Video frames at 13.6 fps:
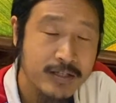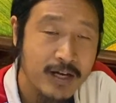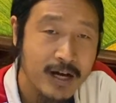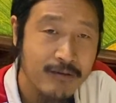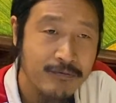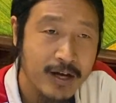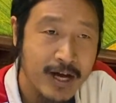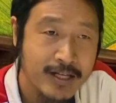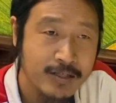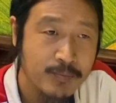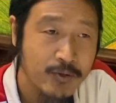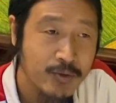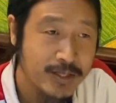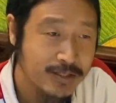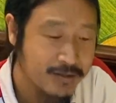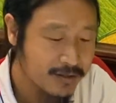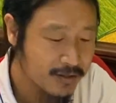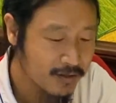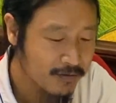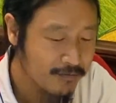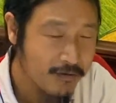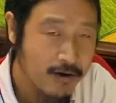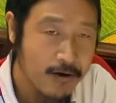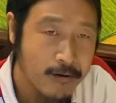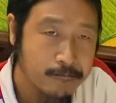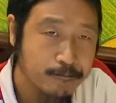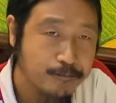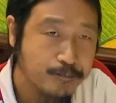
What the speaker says: They have the aspiration of